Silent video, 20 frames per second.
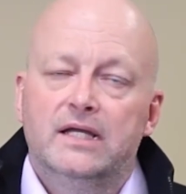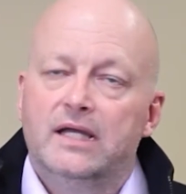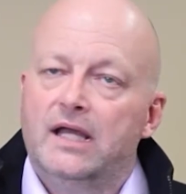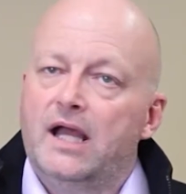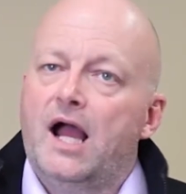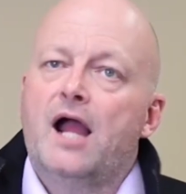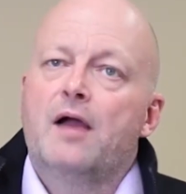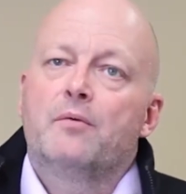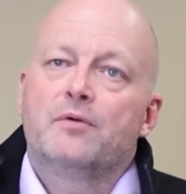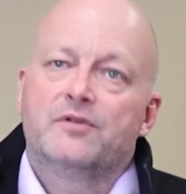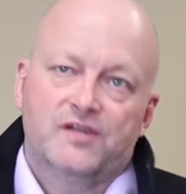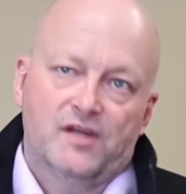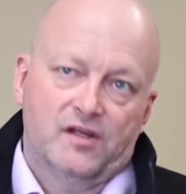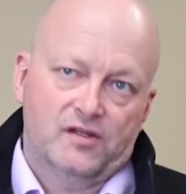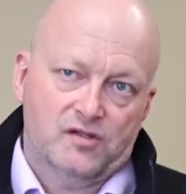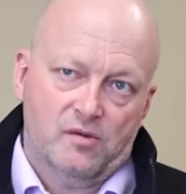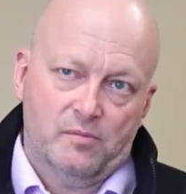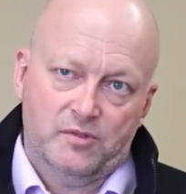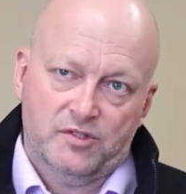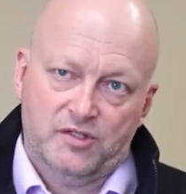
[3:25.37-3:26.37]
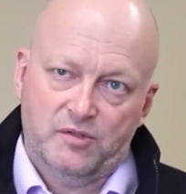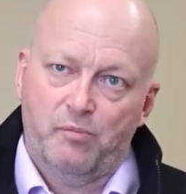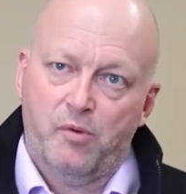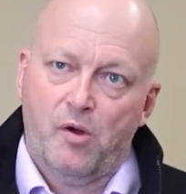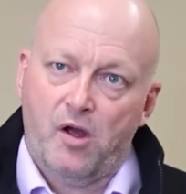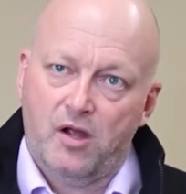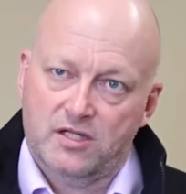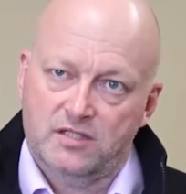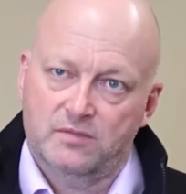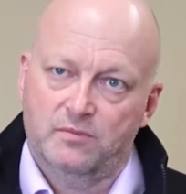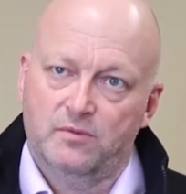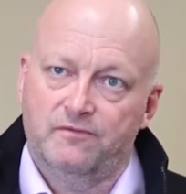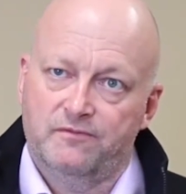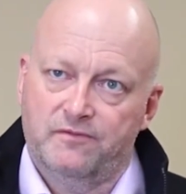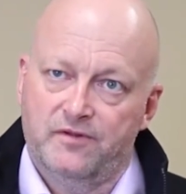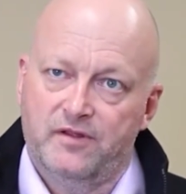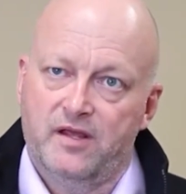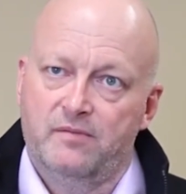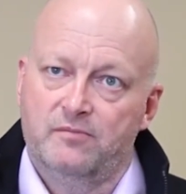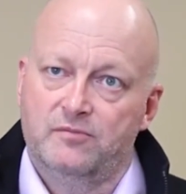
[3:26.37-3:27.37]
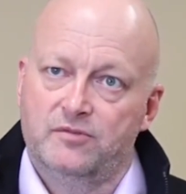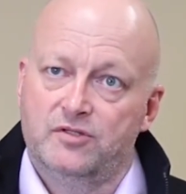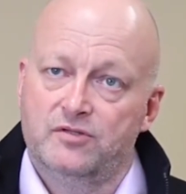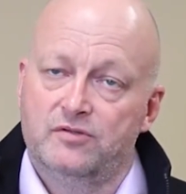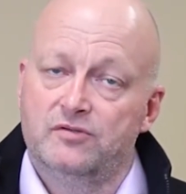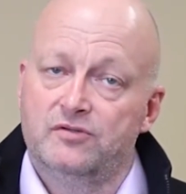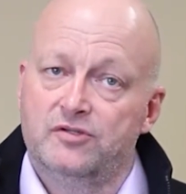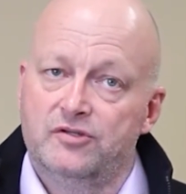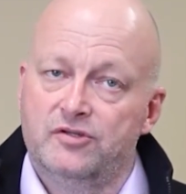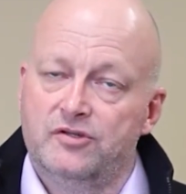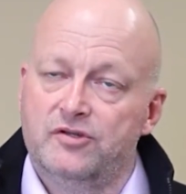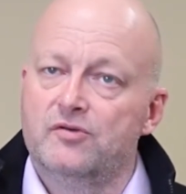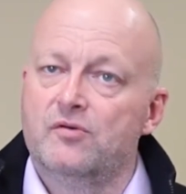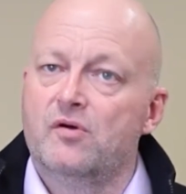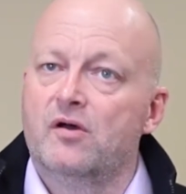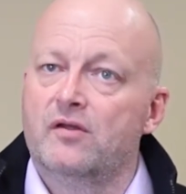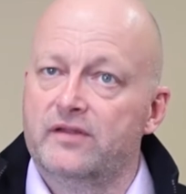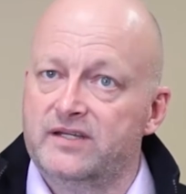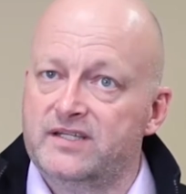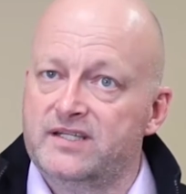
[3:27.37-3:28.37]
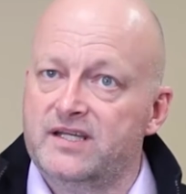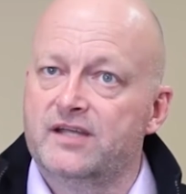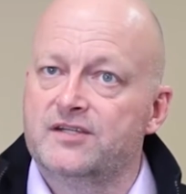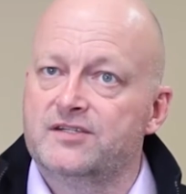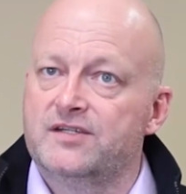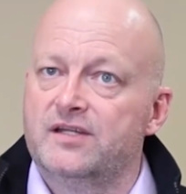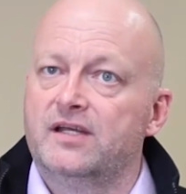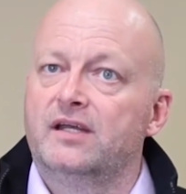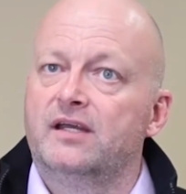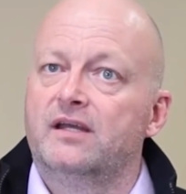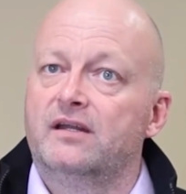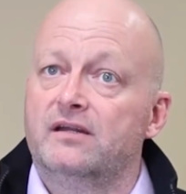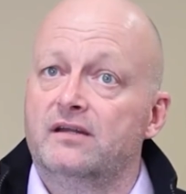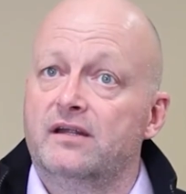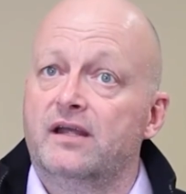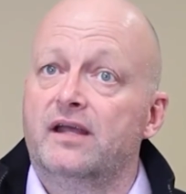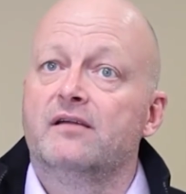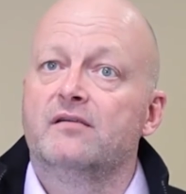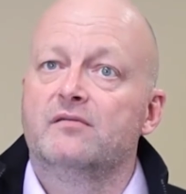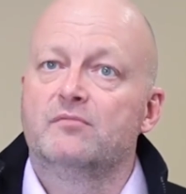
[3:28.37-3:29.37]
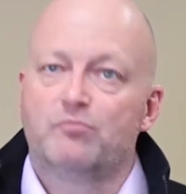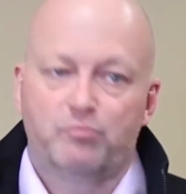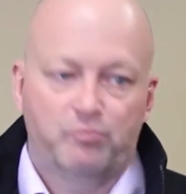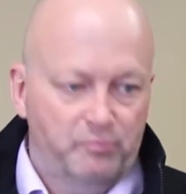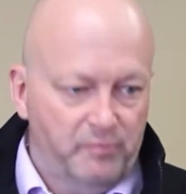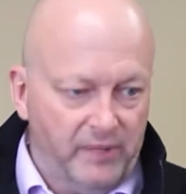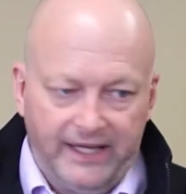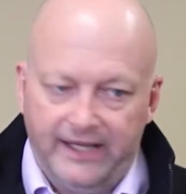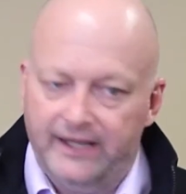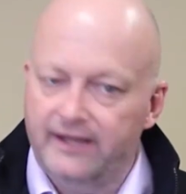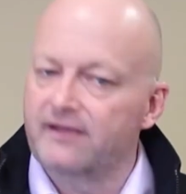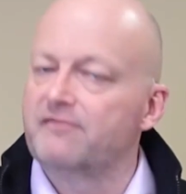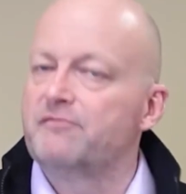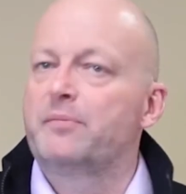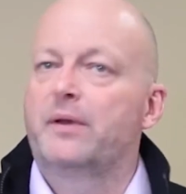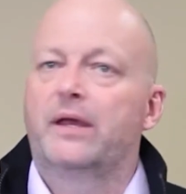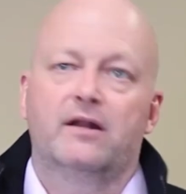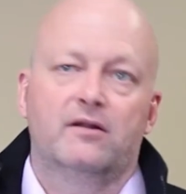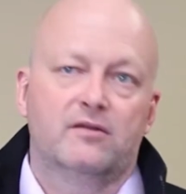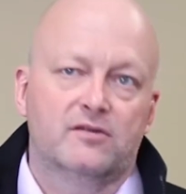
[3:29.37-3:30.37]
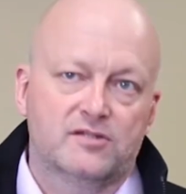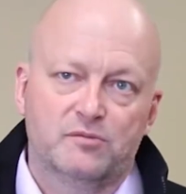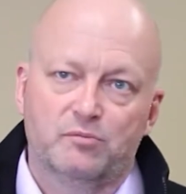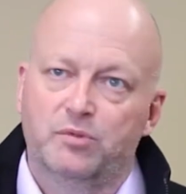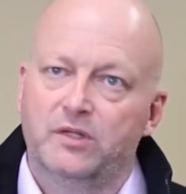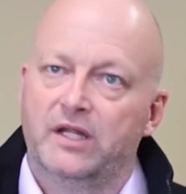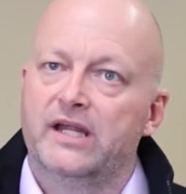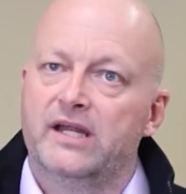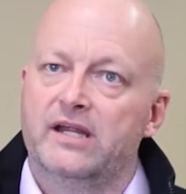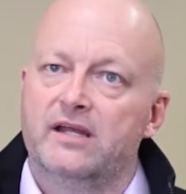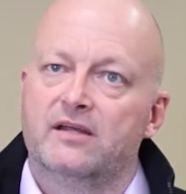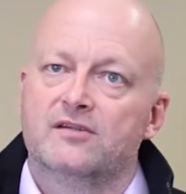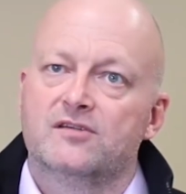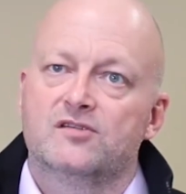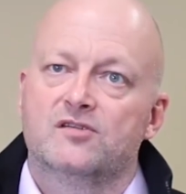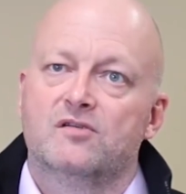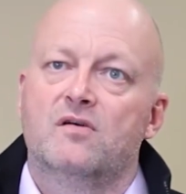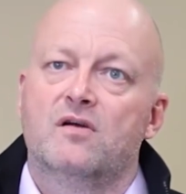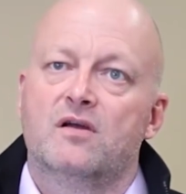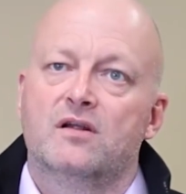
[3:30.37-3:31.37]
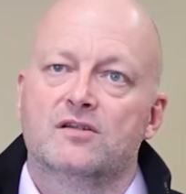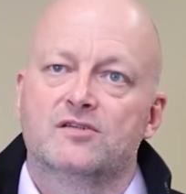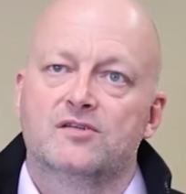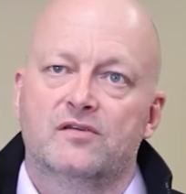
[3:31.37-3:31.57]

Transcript: I would say it's almost impossible for them to do all the testing and picking of petals and plating and so on.